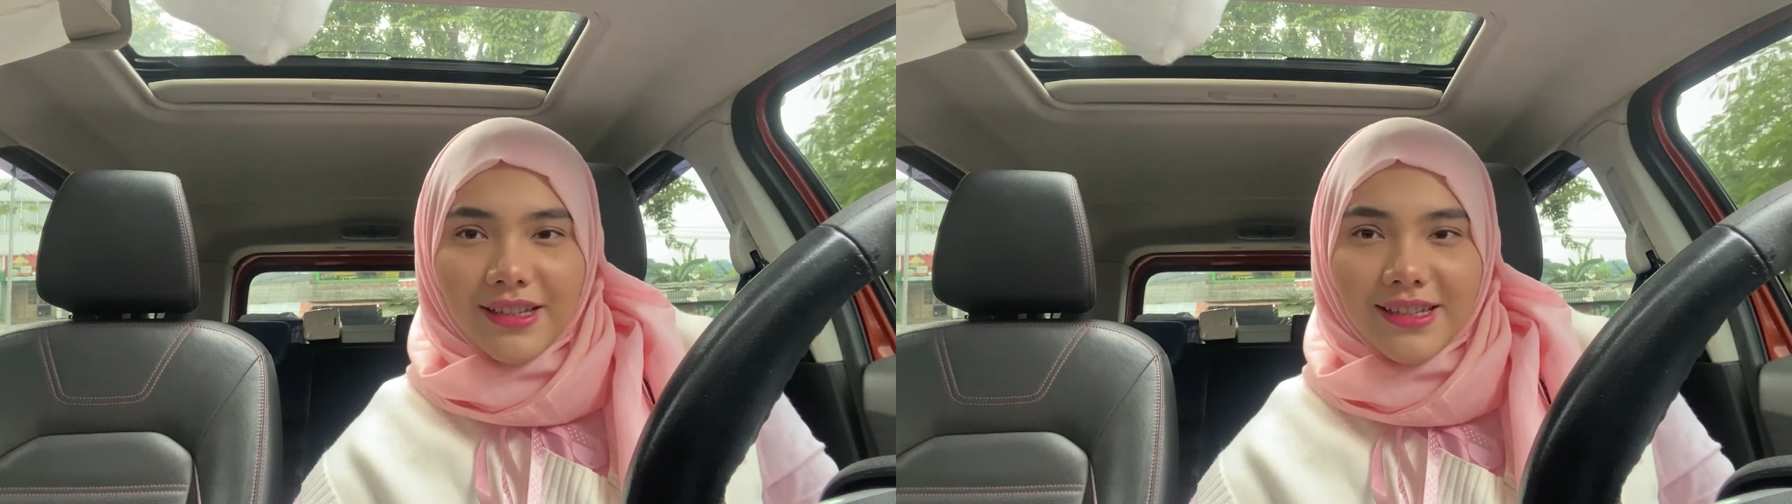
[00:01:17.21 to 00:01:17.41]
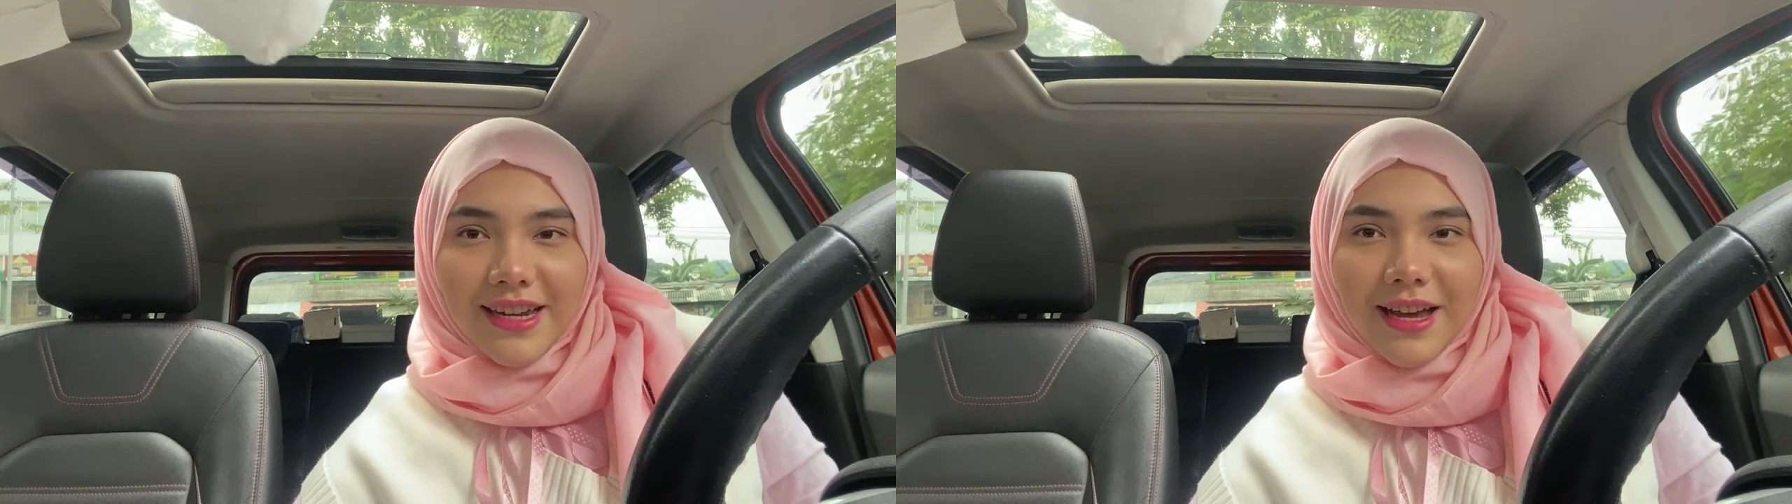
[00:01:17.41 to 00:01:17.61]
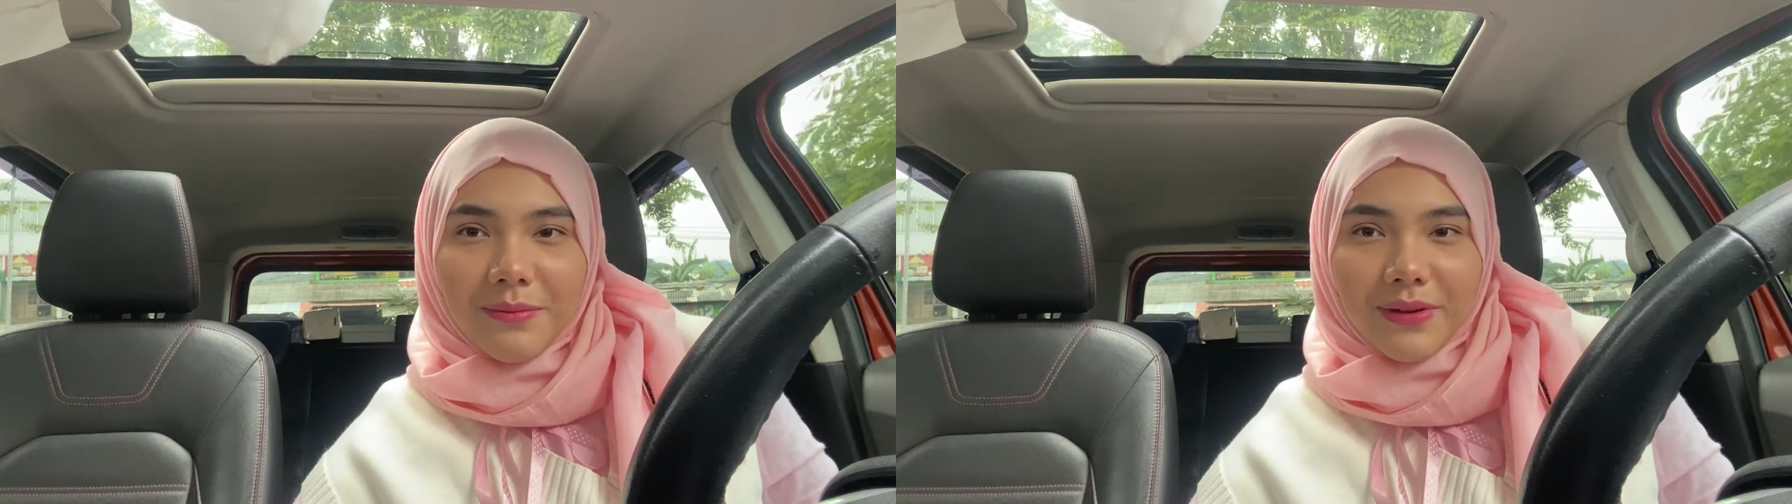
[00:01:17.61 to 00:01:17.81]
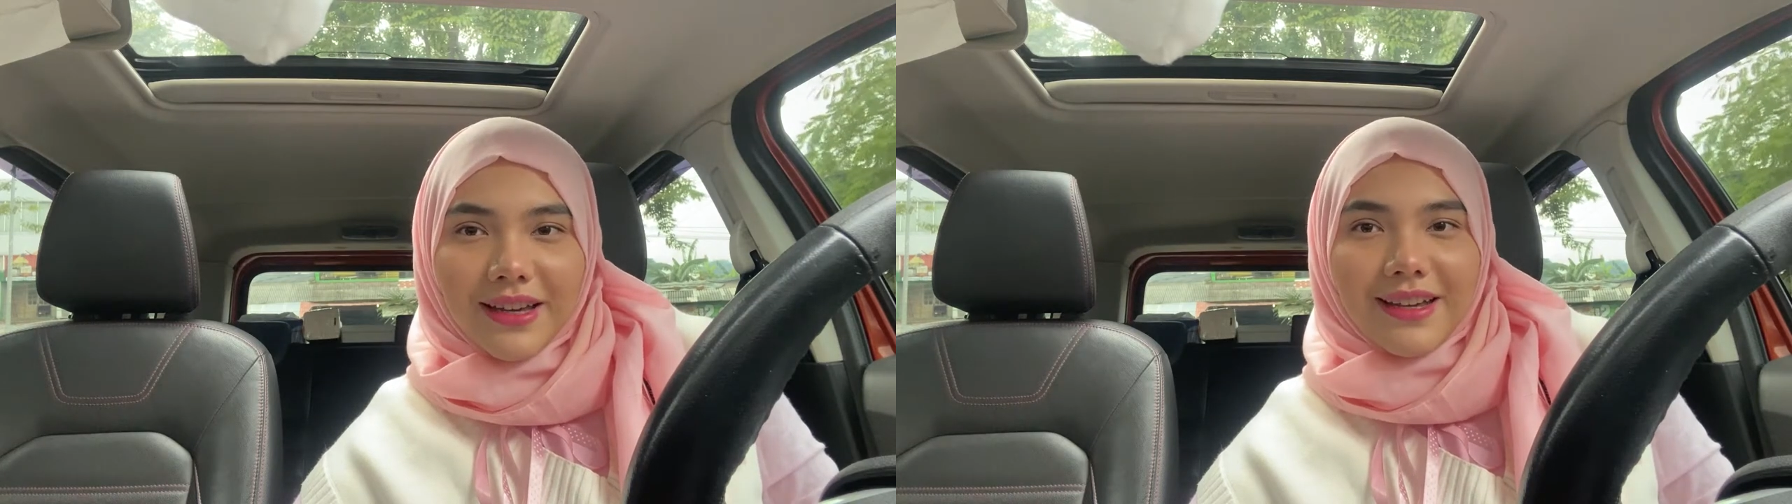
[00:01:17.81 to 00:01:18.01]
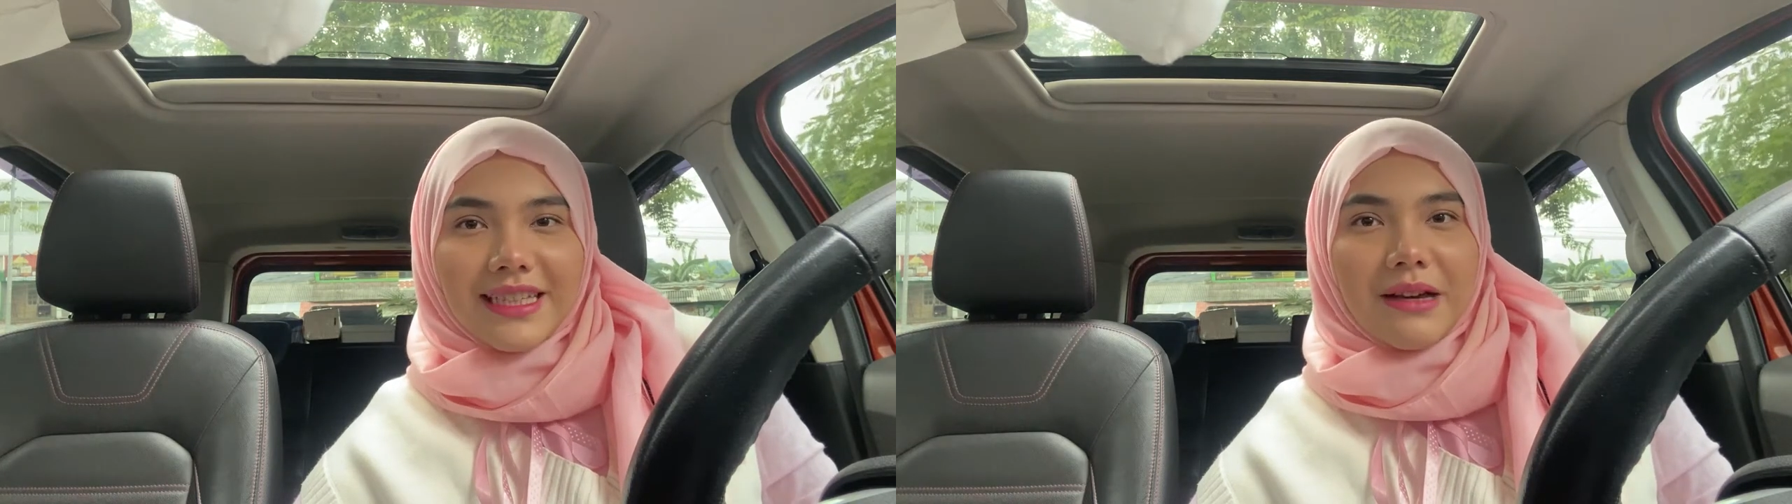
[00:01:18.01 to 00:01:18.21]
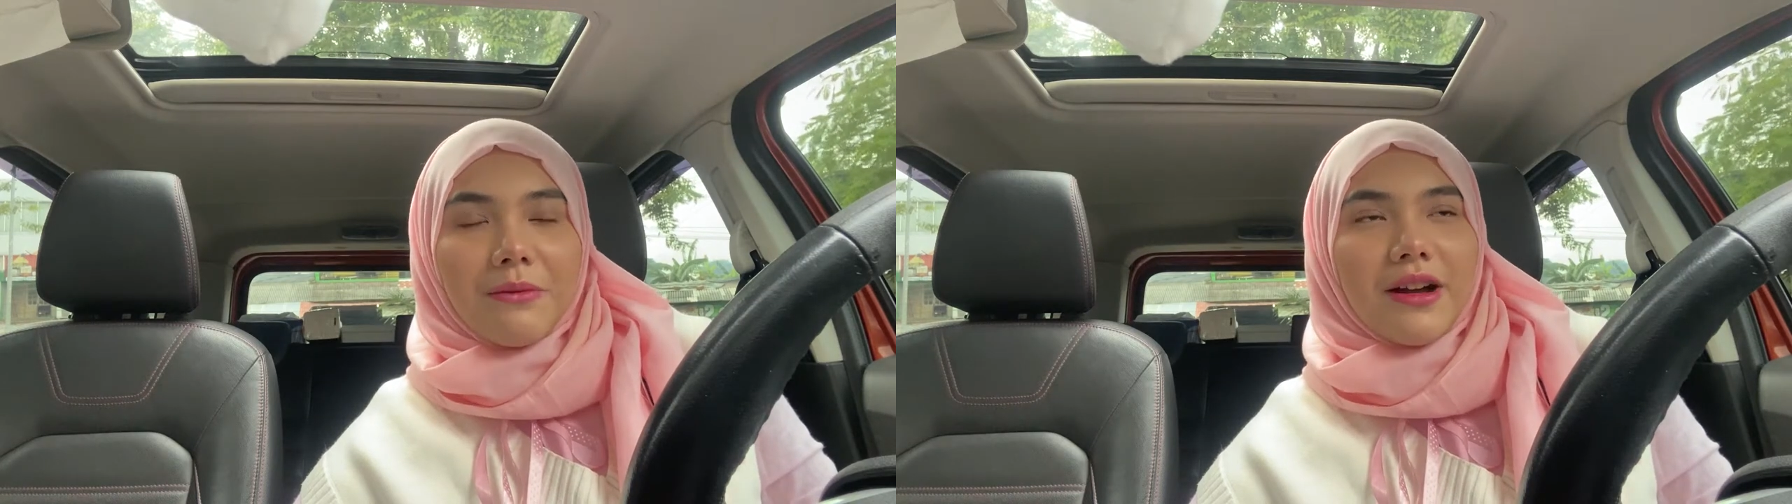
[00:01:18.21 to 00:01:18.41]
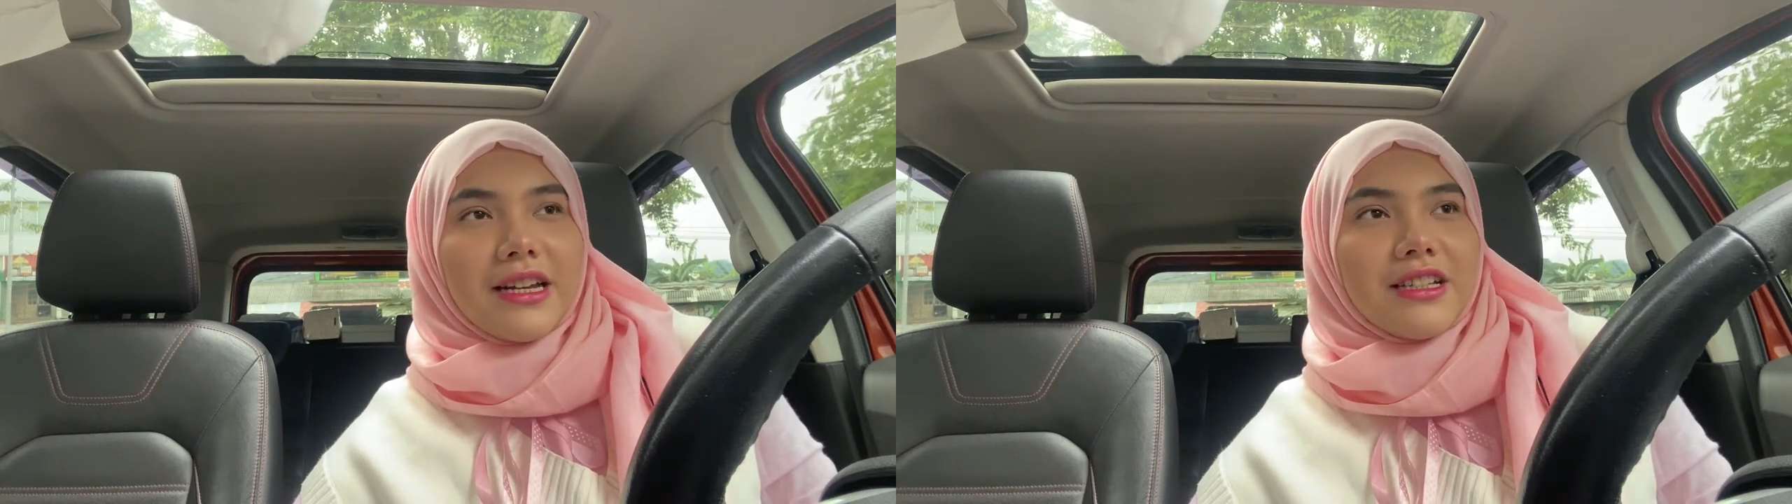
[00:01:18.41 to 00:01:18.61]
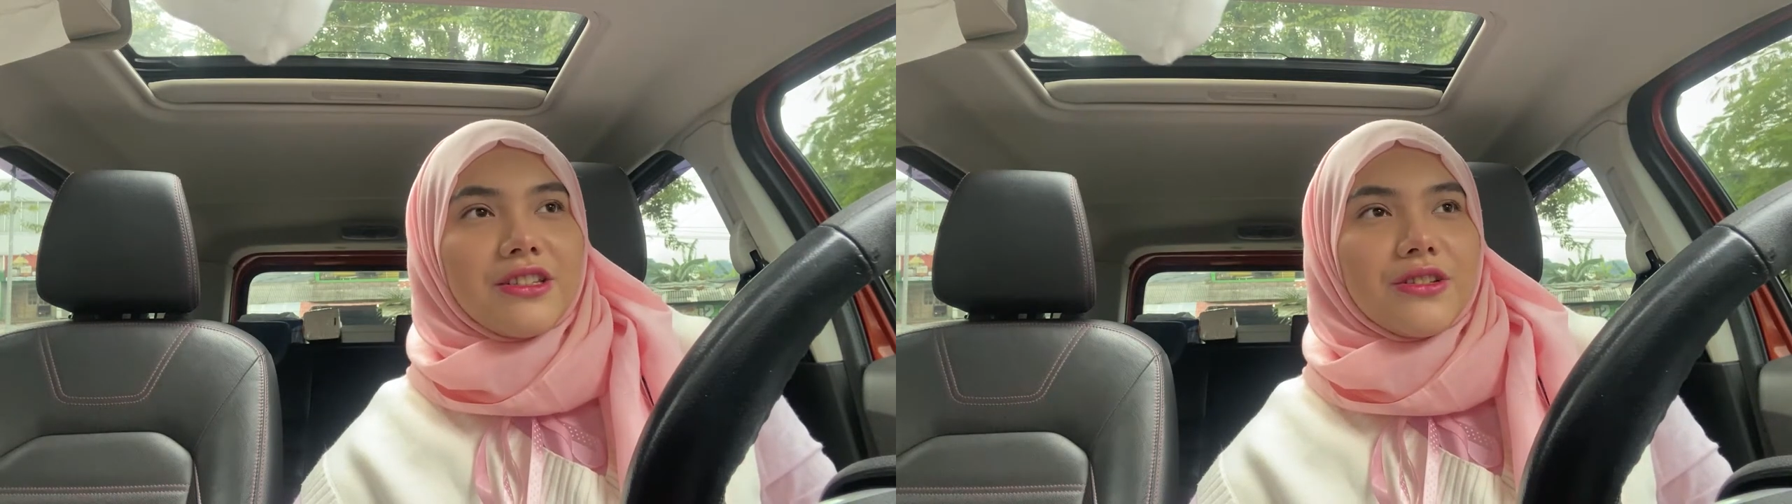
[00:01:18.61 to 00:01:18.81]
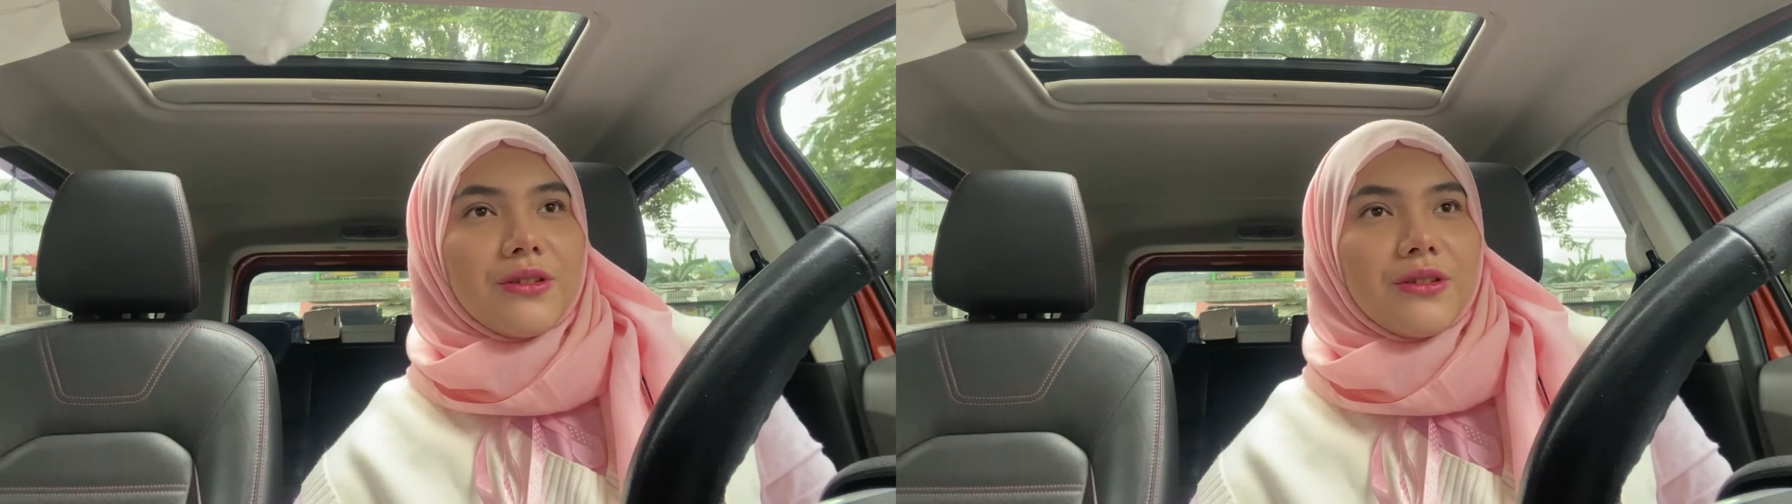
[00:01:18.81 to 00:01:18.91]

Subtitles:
today because I wanted